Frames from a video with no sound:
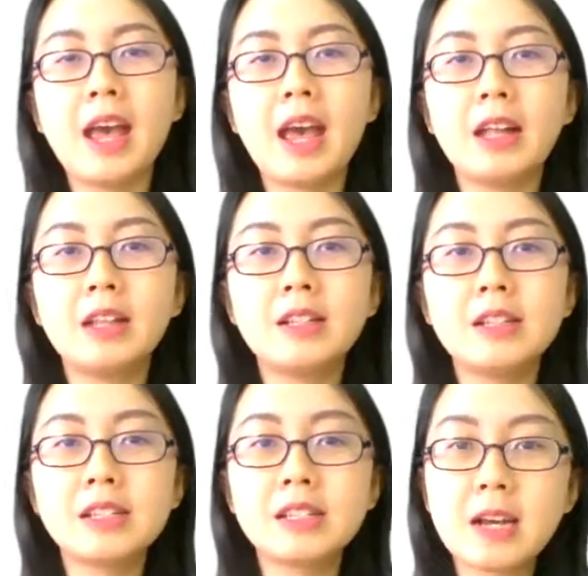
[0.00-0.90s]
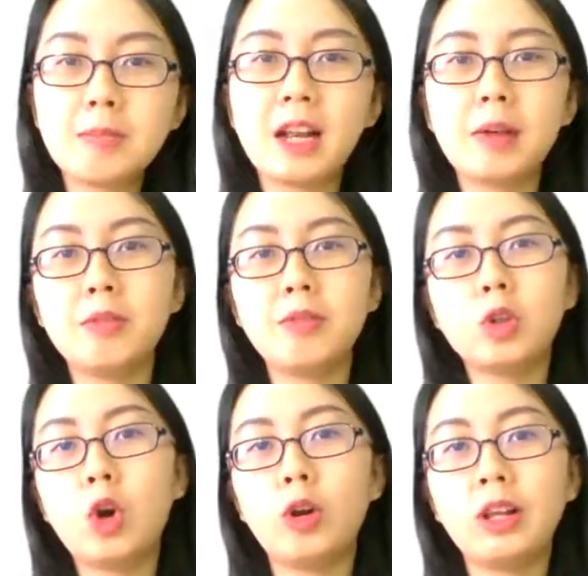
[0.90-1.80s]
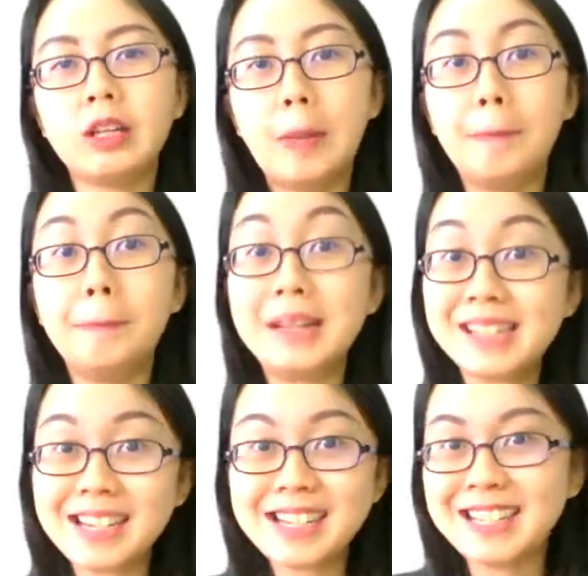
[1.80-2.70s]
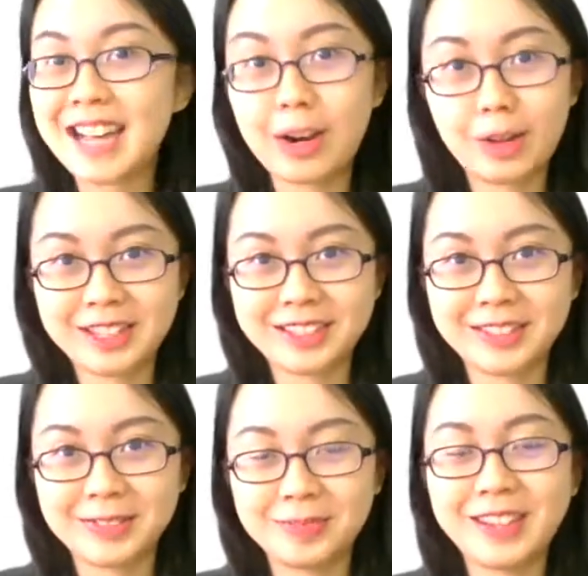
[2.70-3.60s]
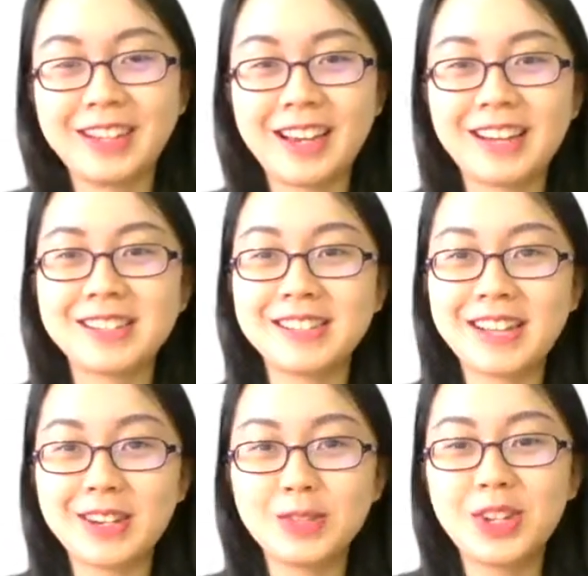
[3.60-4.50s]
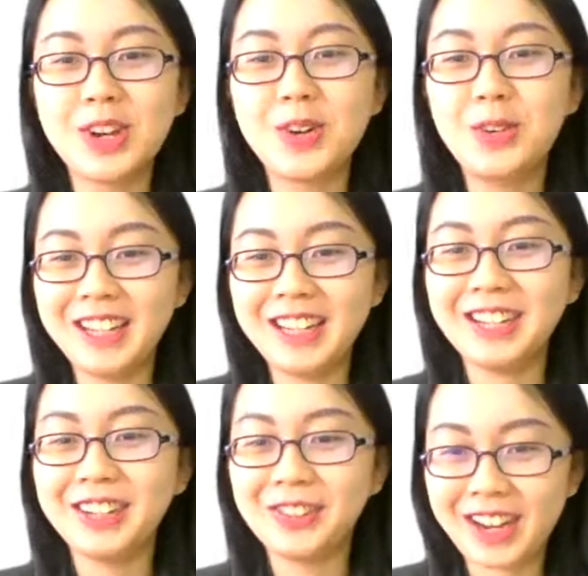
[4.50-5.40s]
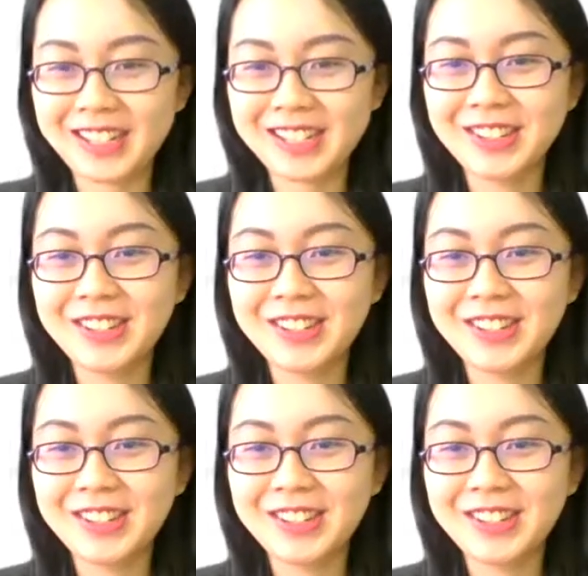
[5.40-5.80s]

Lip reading: And some club even call it a meeting director. Yeah, sounds really great.